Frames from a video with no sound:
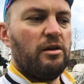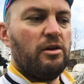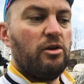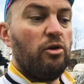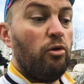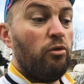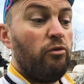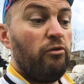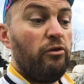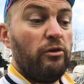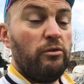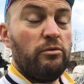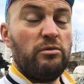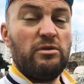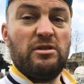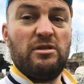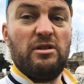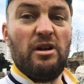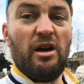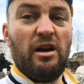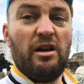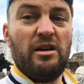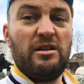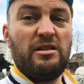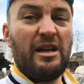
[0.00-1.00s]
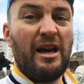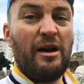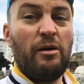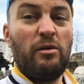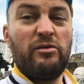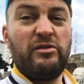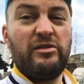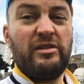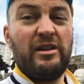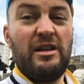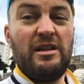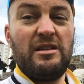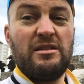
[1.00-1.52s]
Corfu was nice, out
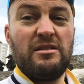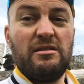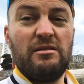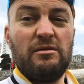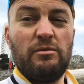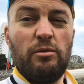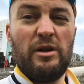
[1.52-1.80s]
of season.